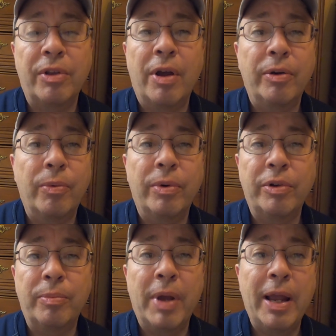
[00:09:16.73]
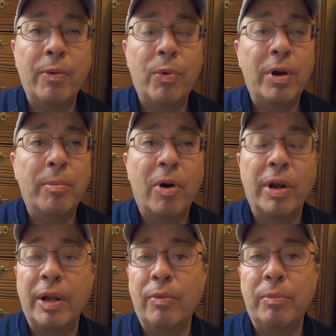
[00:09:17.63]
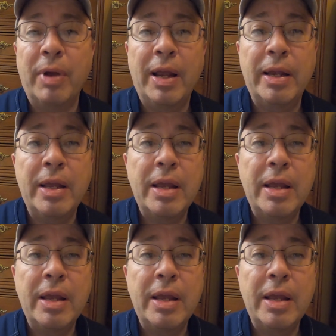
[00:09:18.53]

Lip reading: not going to pay what a market would pay